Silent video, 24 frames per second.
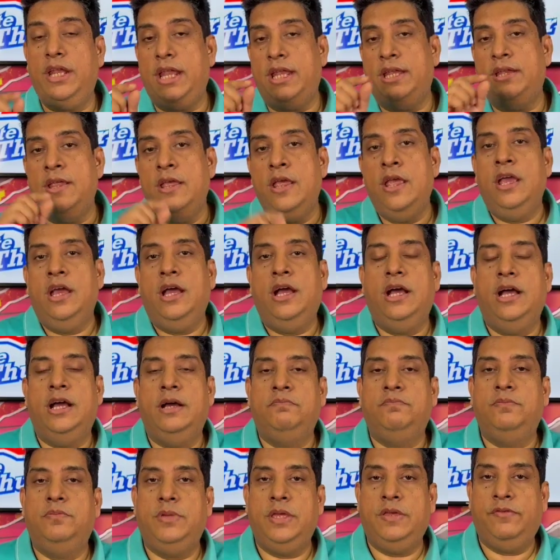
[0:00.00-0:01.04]
And
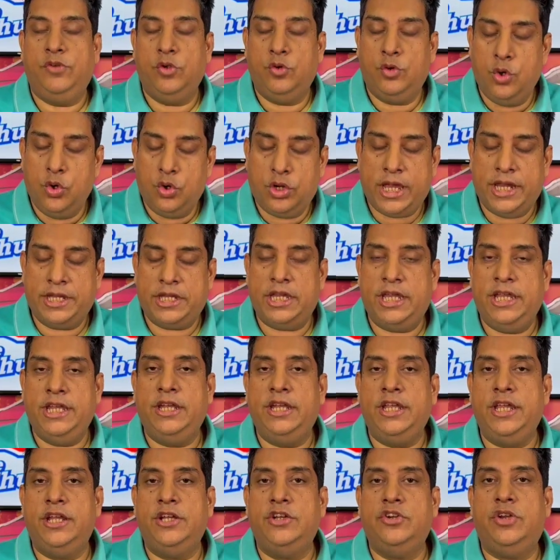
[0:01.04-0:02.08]
if you look at
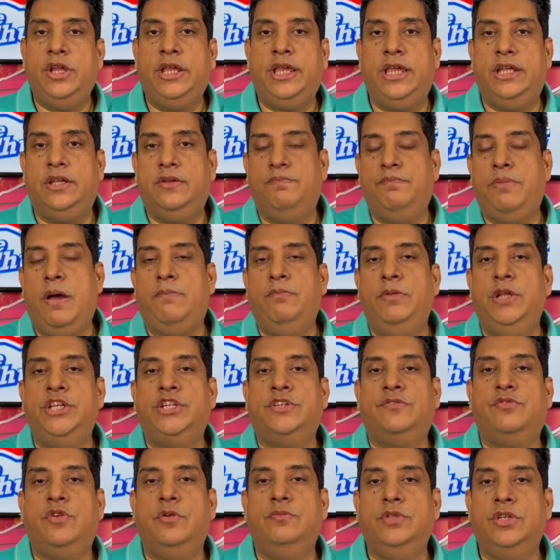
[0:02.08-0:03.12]
Indian cricket, published
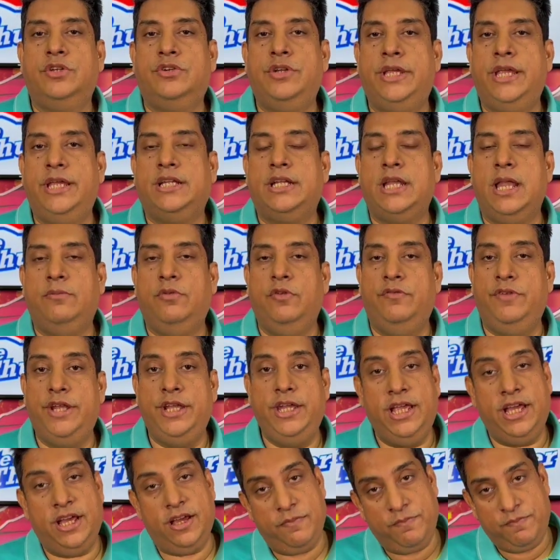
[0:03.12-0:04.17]
from the Cricket Club of
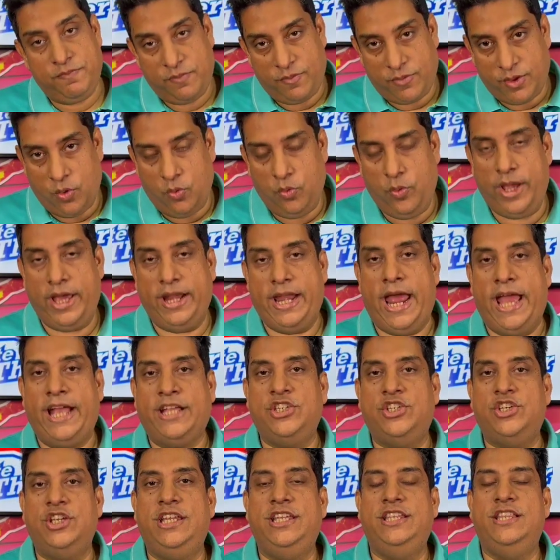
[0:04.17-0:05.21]
India, where
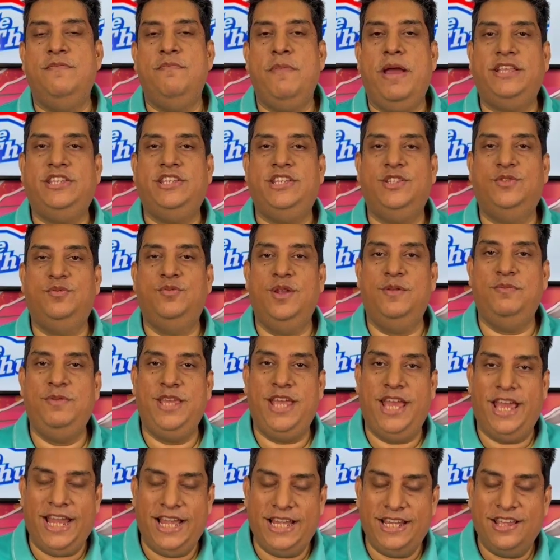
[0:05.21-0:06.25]
actually the matches will be
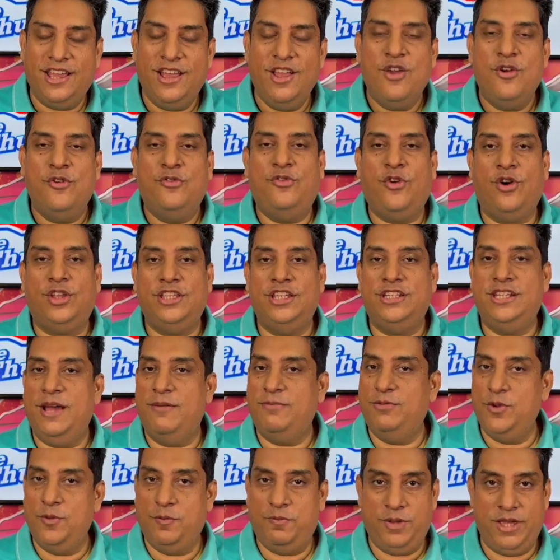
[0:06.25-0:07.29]
held for the
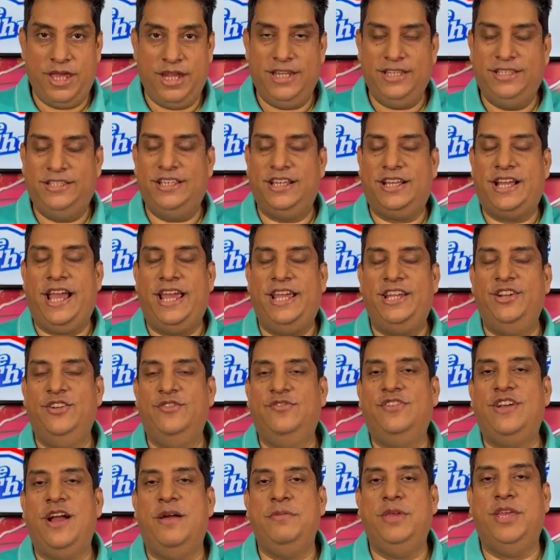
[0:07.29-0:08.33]
WPL, it's a kind of
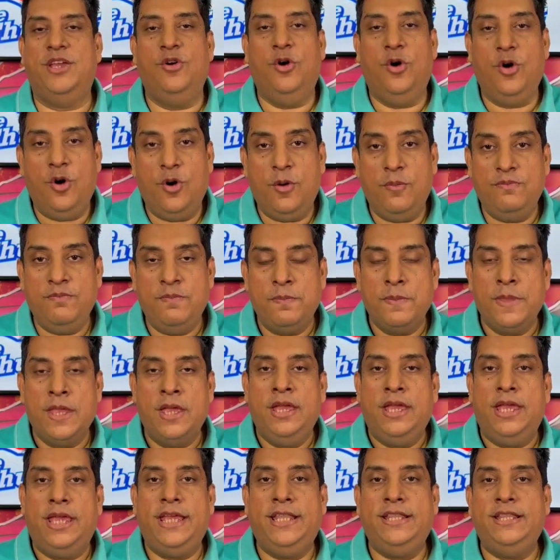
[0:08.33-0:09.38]
coming home.
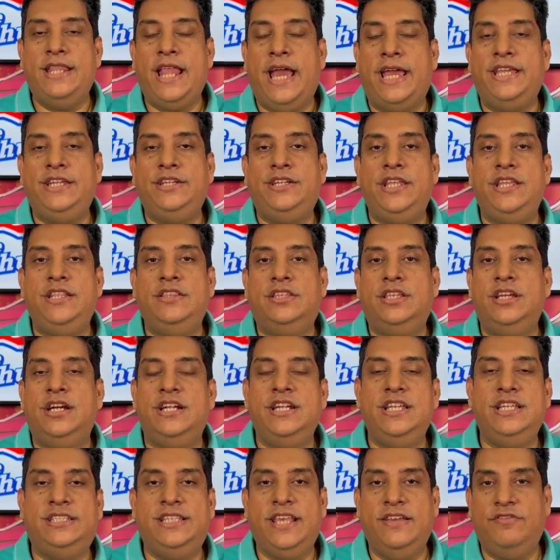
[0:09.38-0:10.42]
In
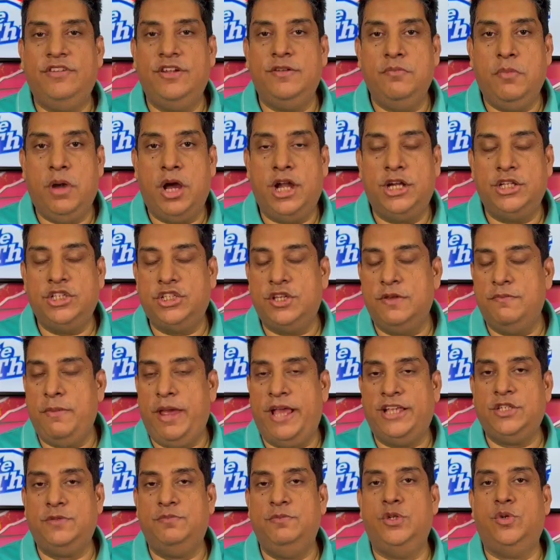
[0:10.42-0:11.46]
1937 March, a
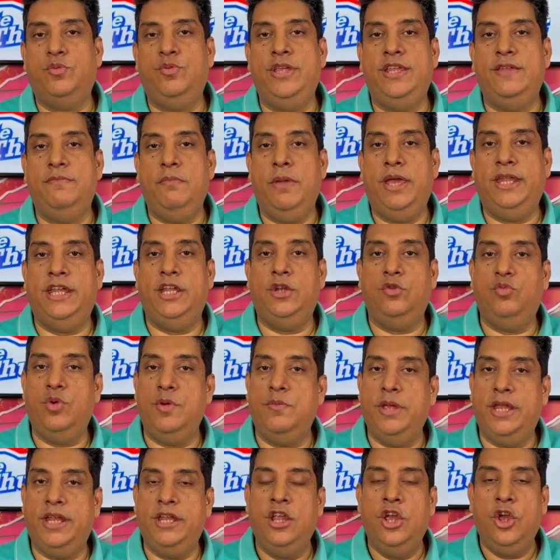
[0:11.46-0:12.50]
match between men and
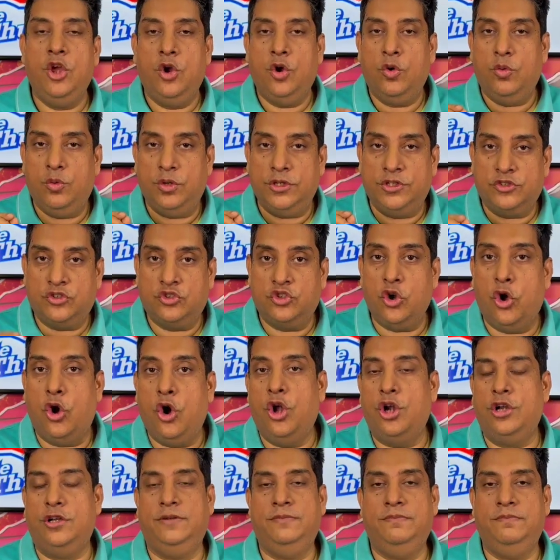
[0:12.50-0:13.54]
women was
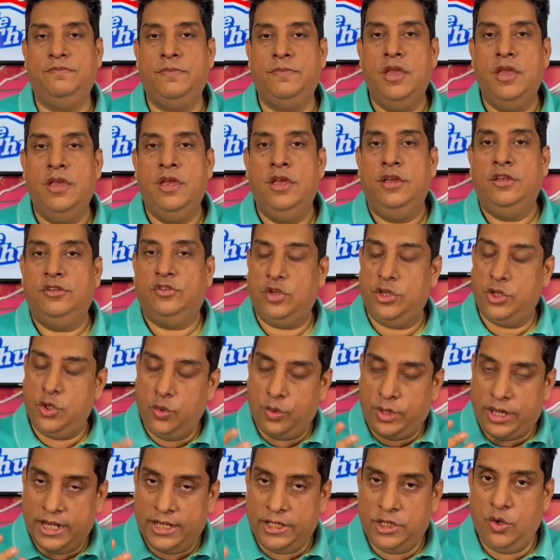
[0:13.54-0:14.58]
drawn. So you
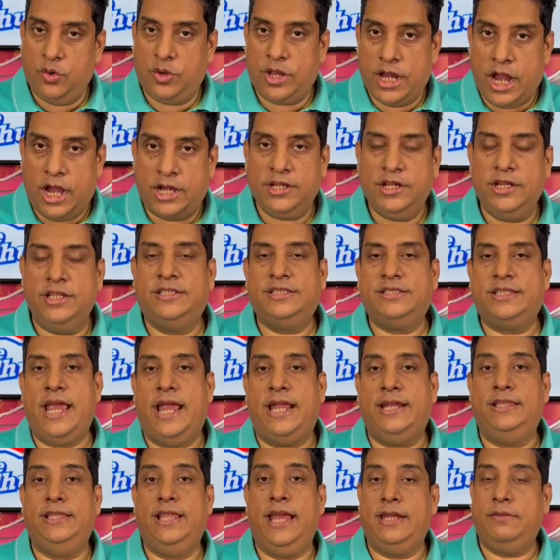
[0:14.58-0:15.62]
can
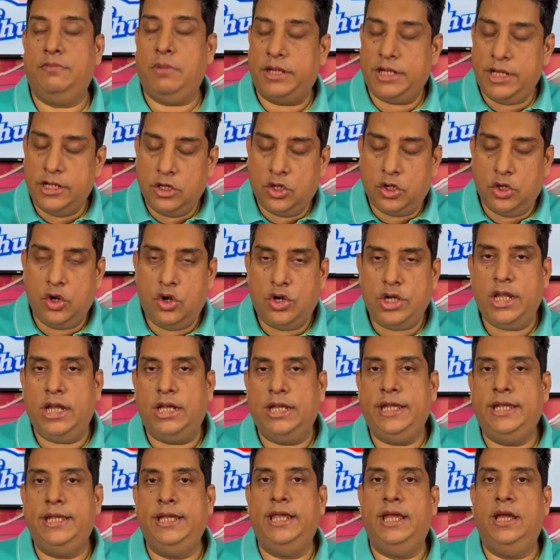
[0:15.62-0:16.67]
understand that. But in colonial
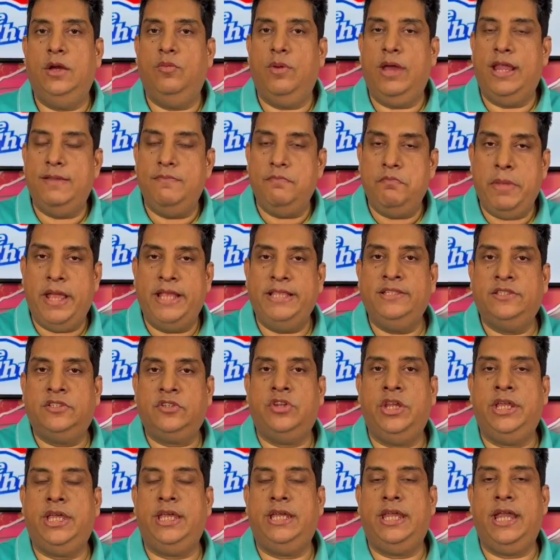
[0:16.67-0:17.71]
India, while men's
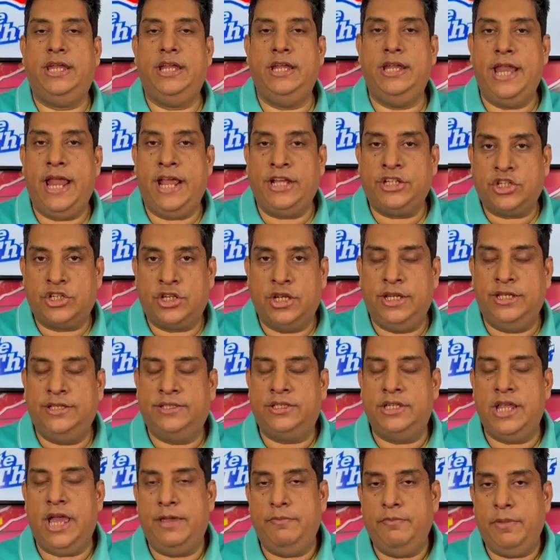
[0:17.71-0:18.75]
cricket had a nationalist
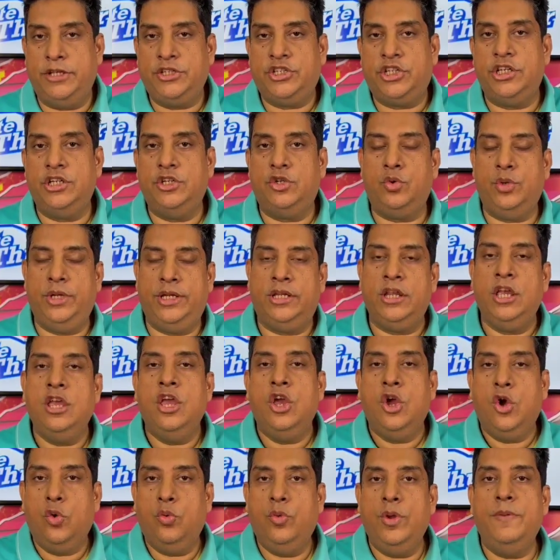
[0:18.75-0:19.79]
dimension to it,
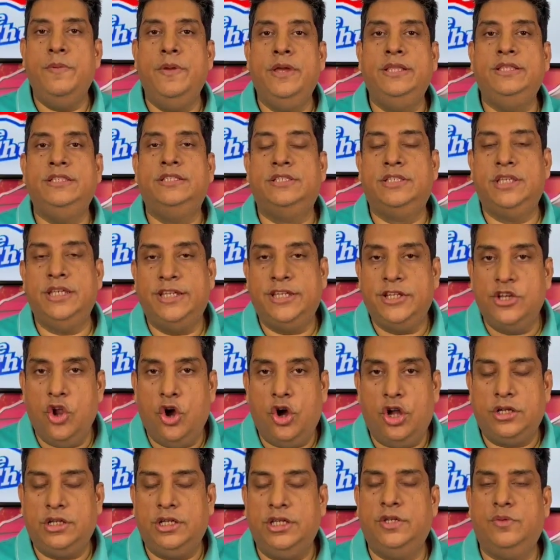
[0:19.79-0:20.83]
women's did
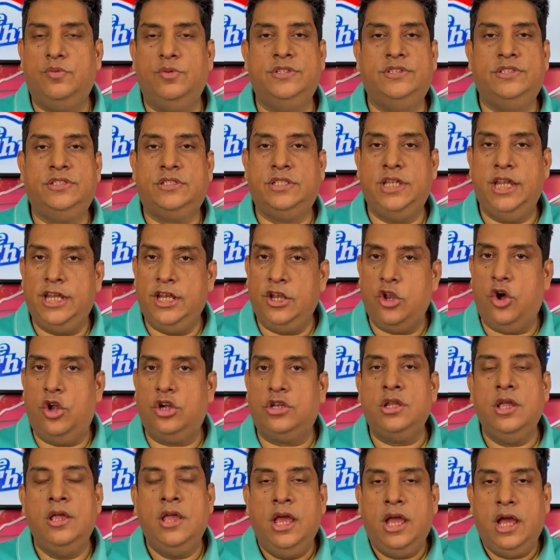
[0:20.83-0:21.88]
not. It was still
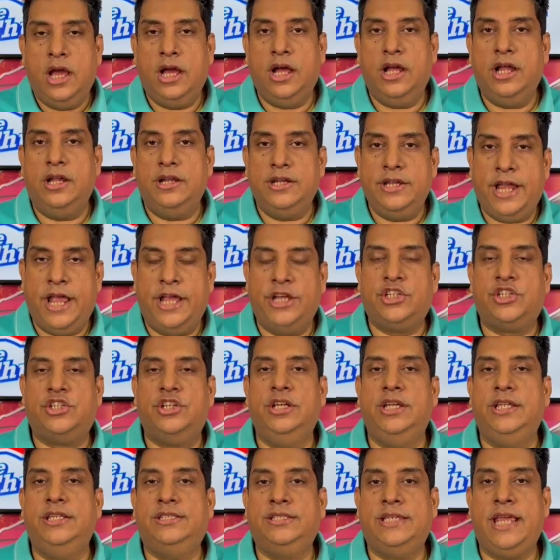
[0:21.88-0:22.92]
not a
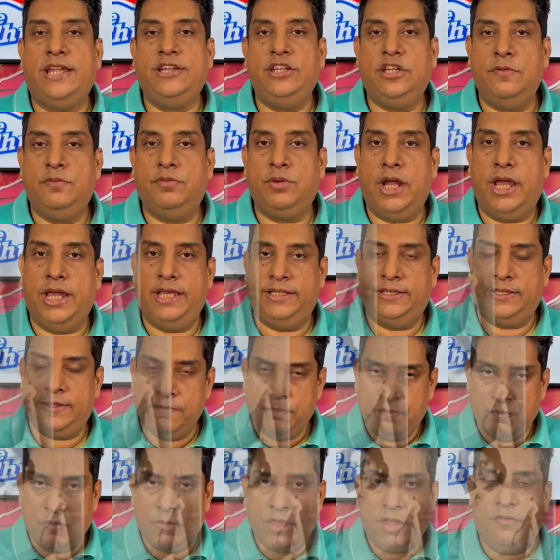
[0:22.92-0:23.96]
nationalist enterprise.
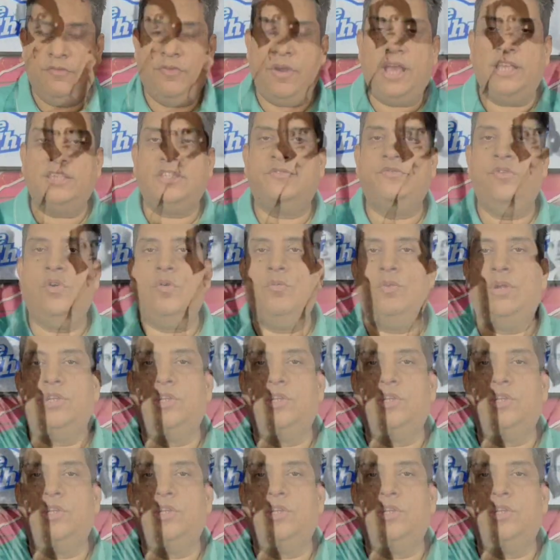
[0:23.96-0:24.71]
Fast forward